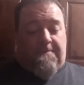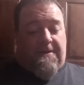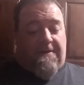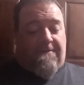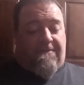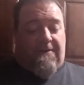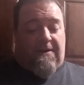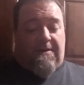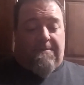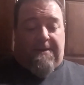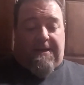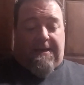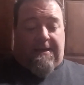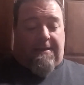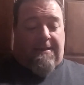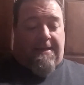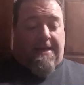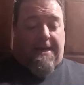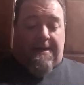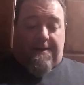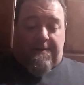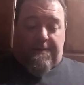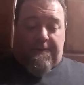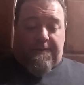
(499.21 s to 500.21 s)
if anybody
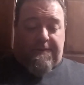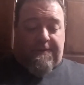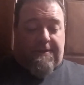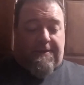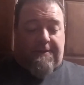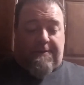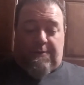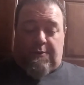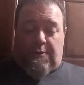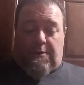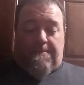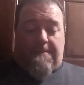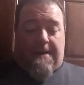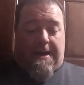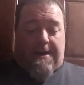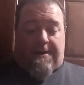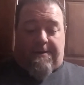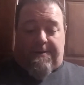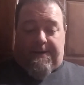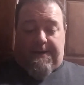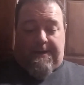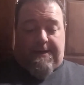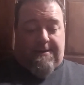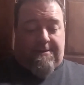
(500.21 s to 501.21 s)
allows a dual
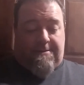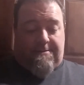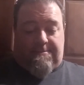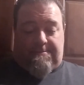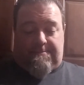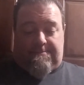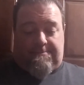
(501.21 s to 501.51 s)
battery